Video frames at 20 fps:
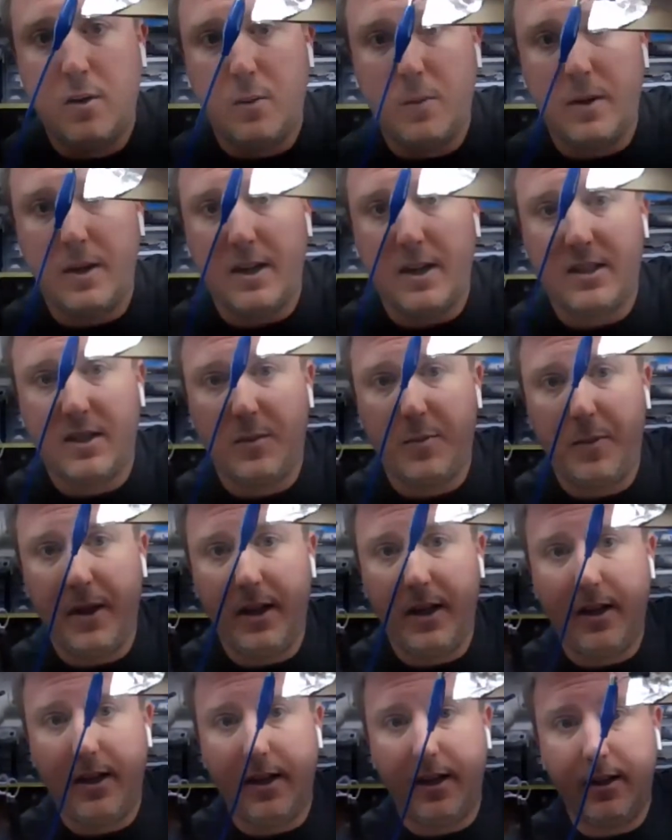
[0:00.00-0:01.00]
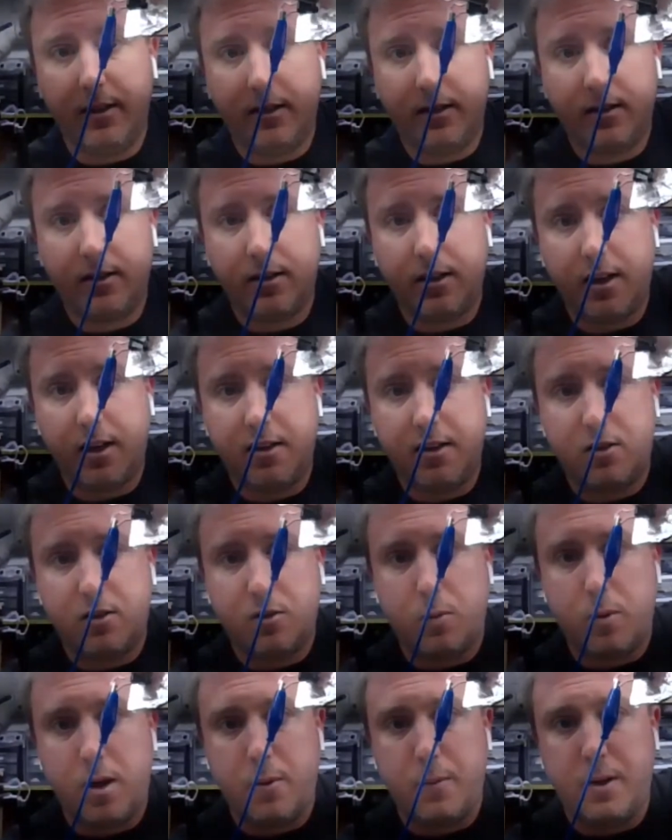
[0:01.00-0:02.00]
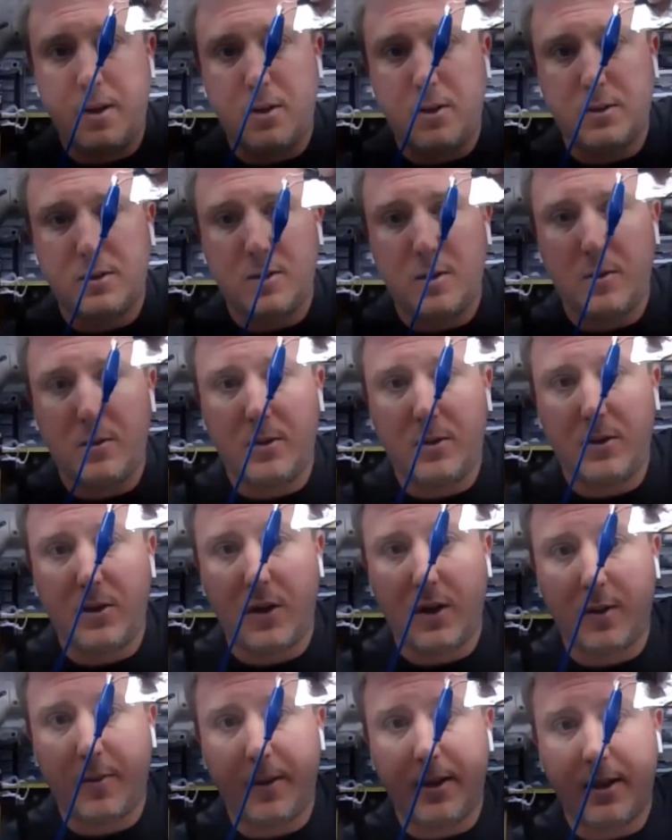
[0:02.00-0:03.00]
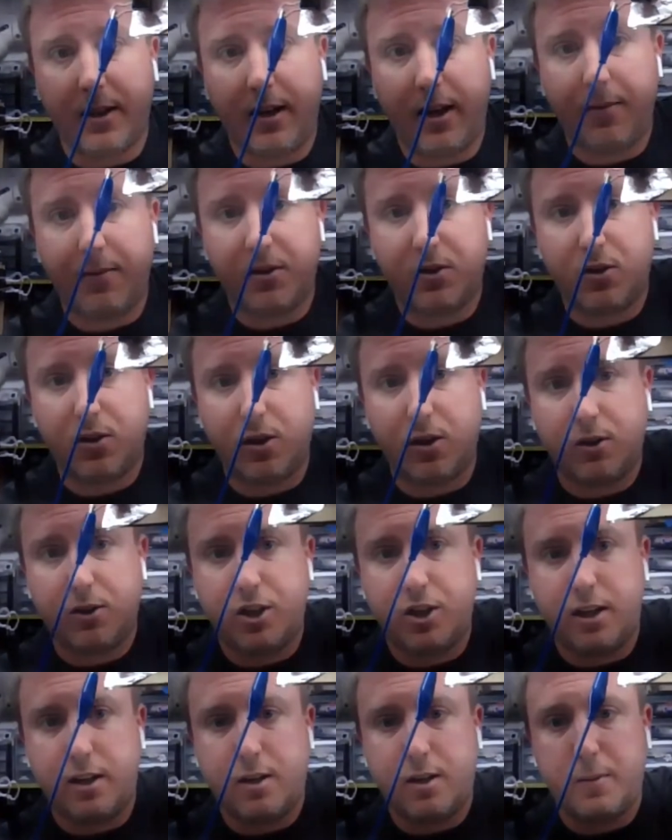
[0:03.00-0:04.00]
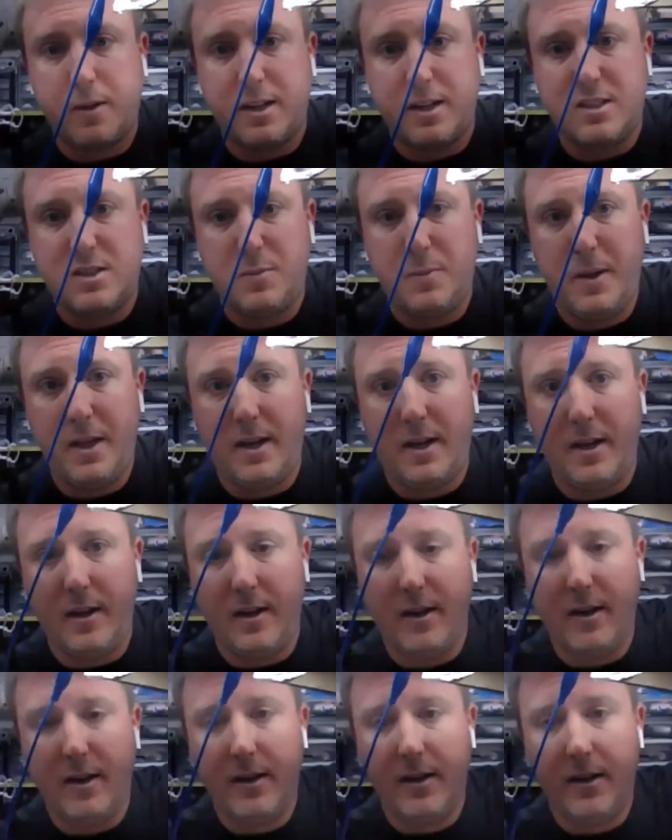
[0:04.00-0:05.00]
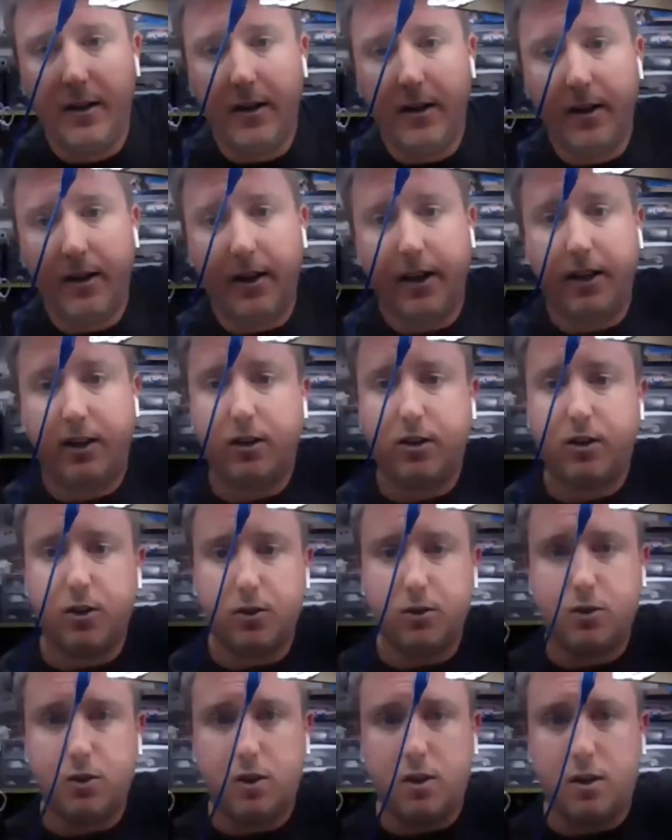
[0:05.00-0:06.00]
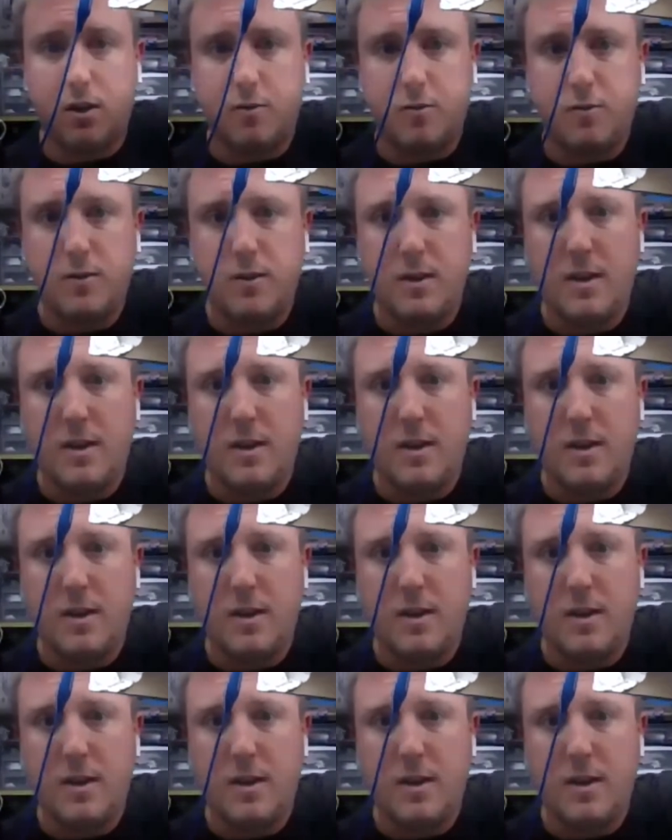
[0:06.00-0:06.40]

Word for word: When I spin this, and this is why we also talked about the name the salt shaker. When I spin it, it turns off.